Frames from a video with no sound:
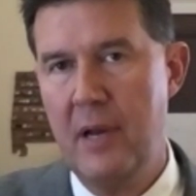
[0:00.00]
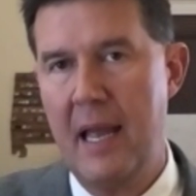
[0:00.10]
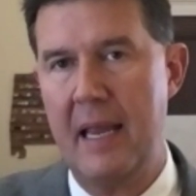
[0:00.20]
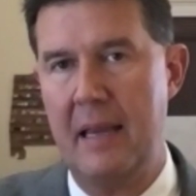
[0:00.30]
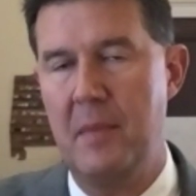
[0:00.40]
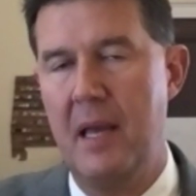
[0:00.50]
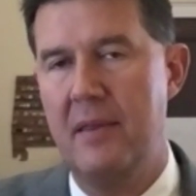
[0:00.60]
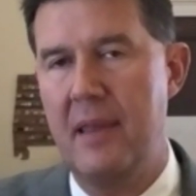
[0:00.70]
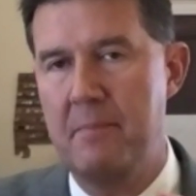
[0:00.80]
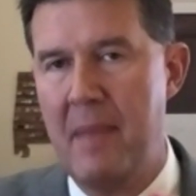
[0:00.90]
name.
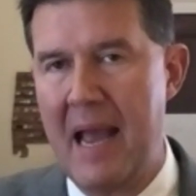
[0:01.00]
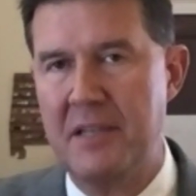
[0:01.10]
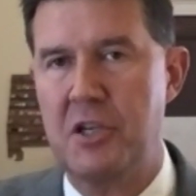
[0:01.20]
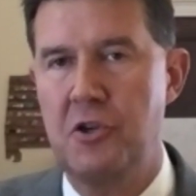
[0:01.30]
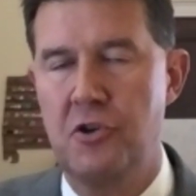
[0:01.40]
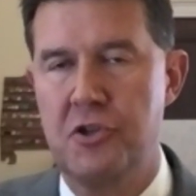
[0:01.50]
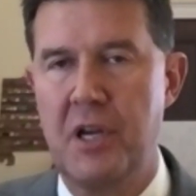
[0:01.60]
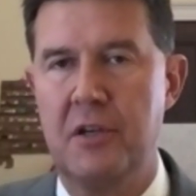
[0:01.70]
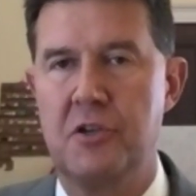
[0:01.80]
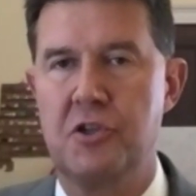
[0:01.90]
They match your
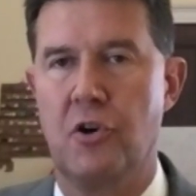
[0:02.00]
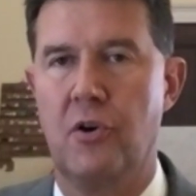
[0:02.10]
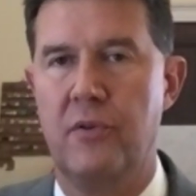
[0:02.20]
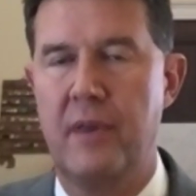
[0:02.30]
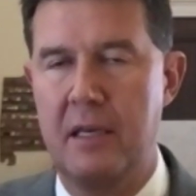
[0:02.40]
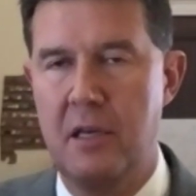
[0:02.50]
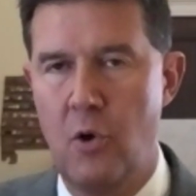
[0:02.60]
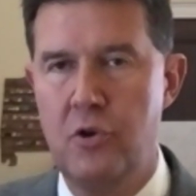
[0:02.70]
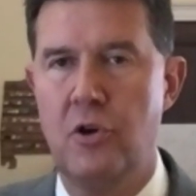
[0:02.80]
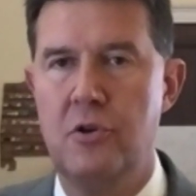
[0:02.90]
signature. They
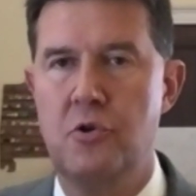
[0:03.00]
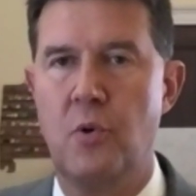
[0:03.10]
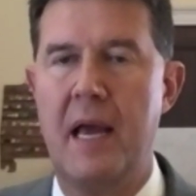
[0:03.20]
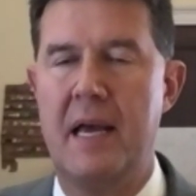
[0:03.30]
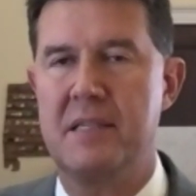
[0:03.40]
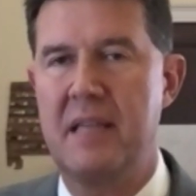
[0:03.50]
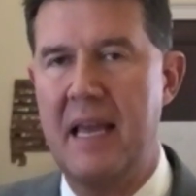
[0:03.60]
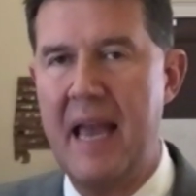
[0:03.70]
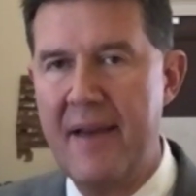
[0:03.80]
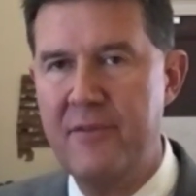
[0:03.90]
know your address. They
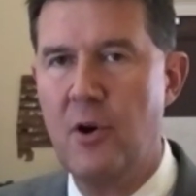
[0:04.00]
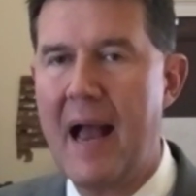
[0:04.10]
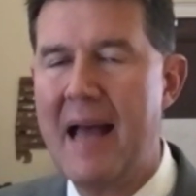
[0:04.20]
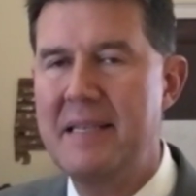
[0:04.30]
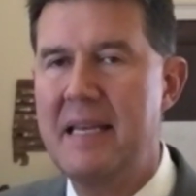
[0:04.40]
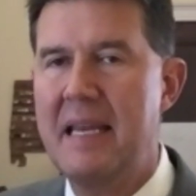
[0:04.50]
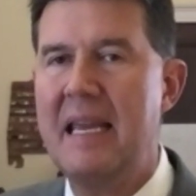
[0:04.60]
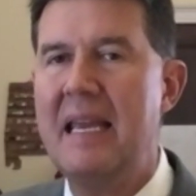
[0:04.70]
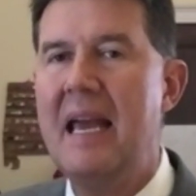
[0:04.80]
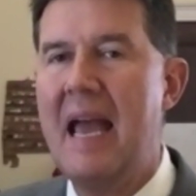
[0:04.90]
have your
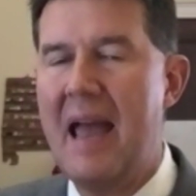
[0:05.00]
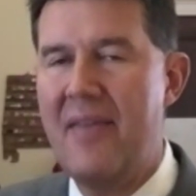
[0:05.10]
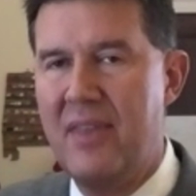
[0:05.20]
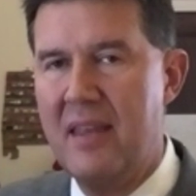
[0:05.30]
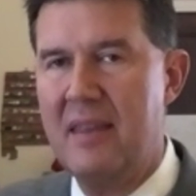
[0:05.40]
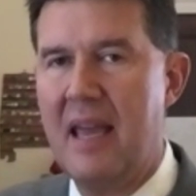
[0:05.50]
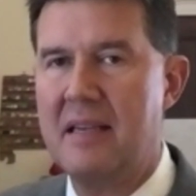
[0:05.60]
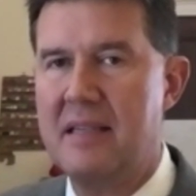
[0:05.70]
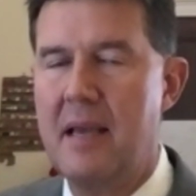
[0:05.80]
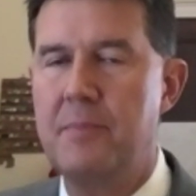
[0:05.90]
ID, and then they
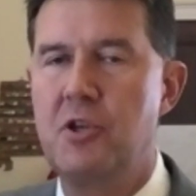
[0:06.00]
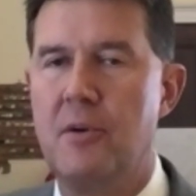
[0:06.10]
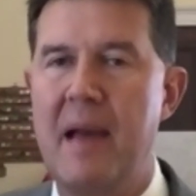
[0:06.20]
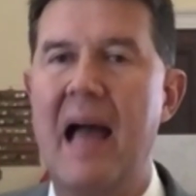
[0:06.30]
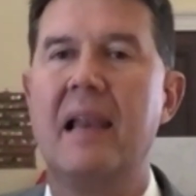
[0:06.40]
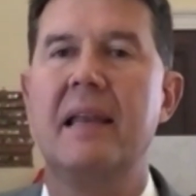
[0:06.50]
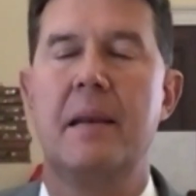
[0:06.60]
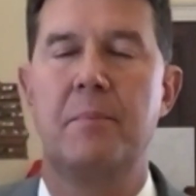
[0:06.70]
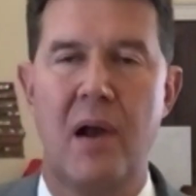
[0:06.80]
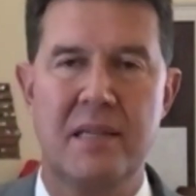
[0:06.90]
accept your ballot
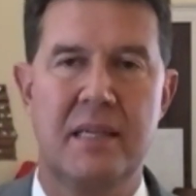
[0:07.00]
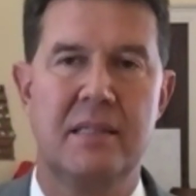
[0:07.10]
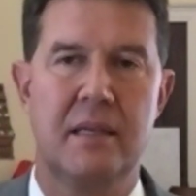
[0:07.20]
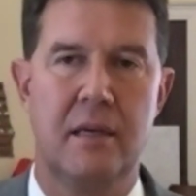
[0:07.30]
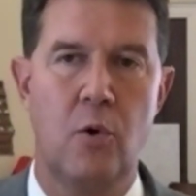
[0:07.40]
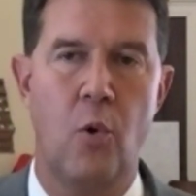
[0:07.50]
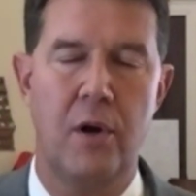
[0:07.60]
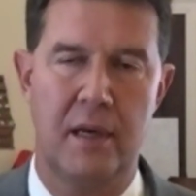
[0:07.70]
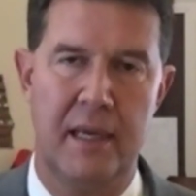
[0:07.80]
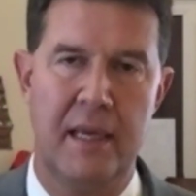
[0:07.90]
and process it
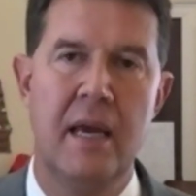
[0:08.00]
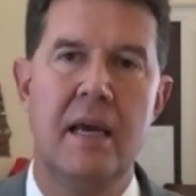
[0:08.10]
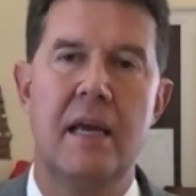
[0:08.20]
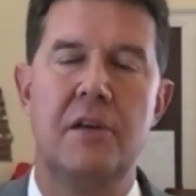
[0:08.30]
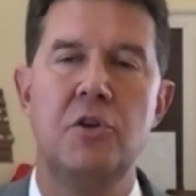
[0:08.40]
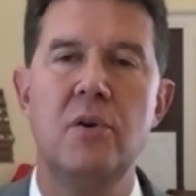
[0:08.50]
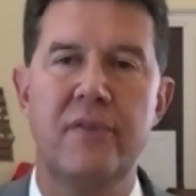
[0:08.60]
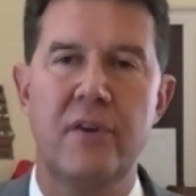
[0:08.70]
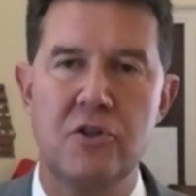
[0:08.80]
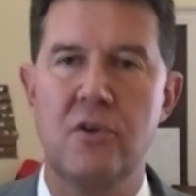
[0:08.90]
accordingly. In
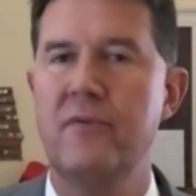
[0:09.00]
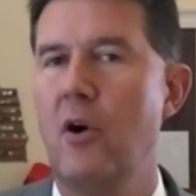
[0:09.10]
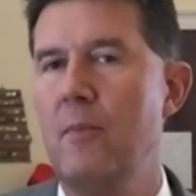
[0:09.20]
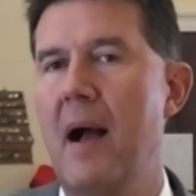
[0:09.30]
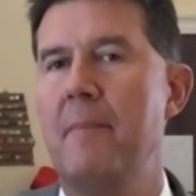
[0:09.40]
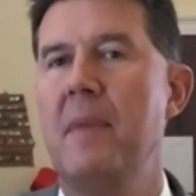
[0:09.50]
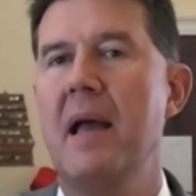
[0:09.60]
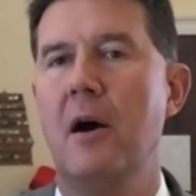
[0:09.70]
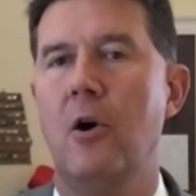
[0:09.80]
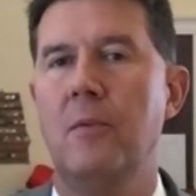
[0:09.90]
universal vote by
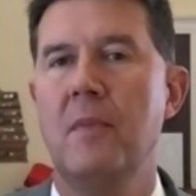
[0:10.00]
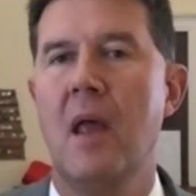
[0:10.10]
mail,